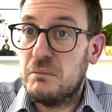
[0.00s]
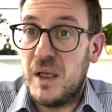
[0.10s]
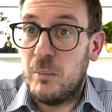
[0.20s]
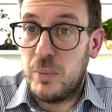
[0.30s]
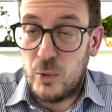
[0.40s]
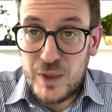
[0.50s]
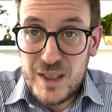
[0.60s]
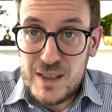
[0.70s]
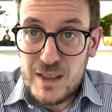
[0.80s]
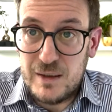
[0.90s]

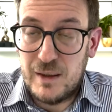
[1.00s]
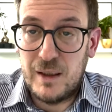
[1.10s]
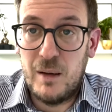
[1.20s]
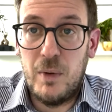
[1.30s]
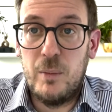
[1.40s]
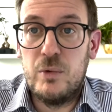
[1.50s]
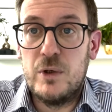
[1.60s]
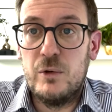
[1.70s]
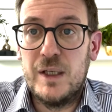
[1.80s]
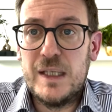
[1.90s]
employees that come up with
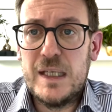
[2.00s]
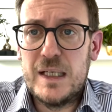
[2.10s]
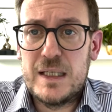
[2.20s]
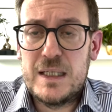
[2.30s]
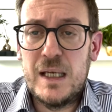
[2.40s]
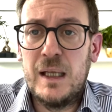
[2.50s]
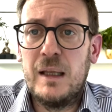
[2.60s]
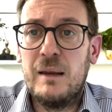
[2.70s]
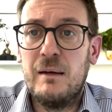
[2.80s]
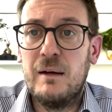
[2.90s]
new ideas,
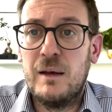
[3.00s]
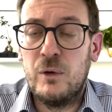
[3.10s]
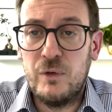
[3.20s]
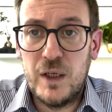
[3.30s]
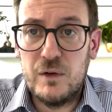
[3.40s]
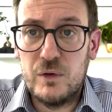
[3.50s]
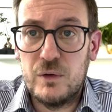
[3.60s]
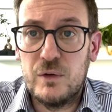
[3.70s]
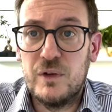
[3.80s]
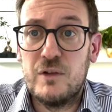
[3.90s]
and
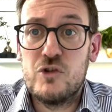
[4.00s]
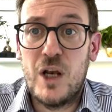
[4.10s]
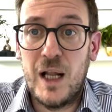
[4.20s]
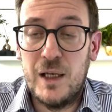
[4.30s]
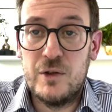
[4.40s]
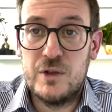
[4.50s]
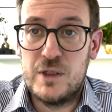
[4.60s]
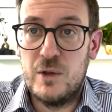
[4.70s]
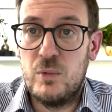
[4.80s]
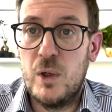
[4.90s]
innovators and challenges
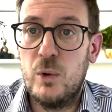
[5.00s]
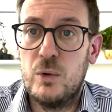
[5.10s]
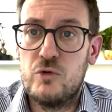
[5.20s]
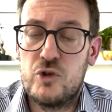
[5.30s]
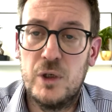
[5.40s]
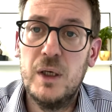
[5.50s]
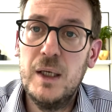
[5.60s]
that we launch